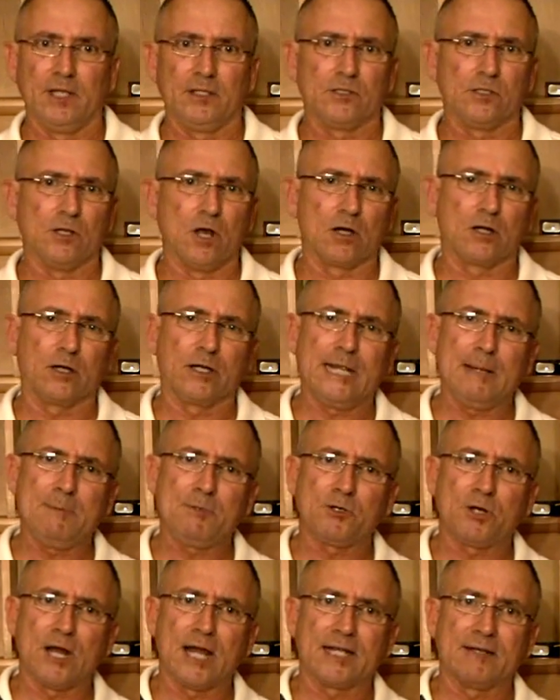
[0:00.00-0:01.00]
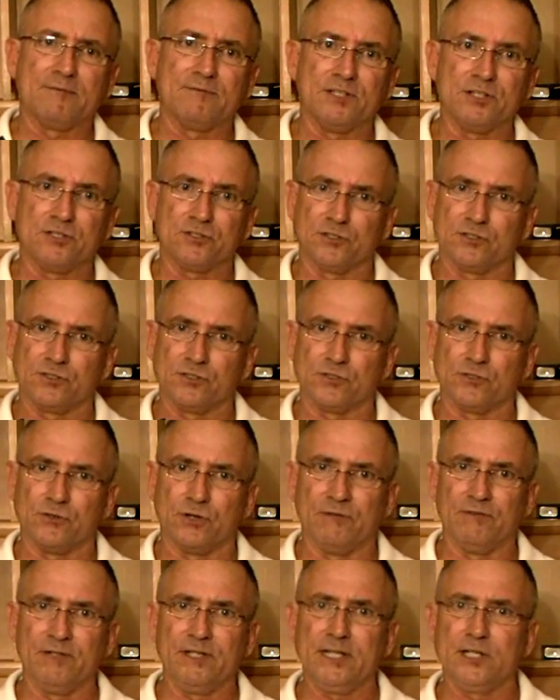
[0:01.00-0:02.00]
The logger keeps track of distances
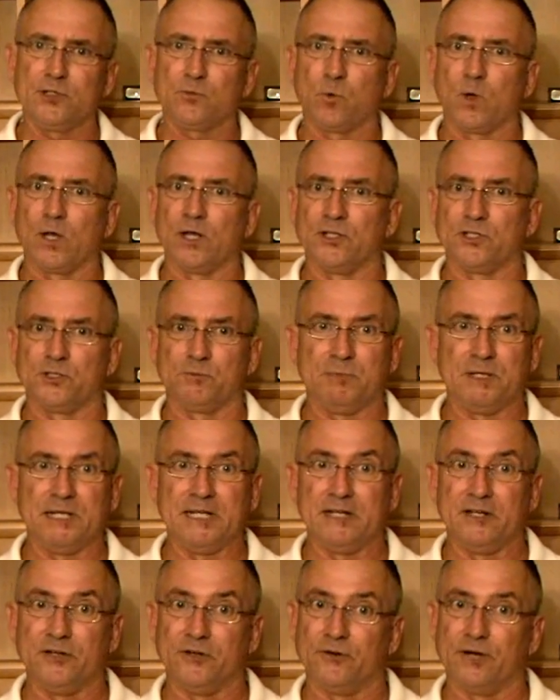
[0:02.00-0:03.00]
driven as well as speed and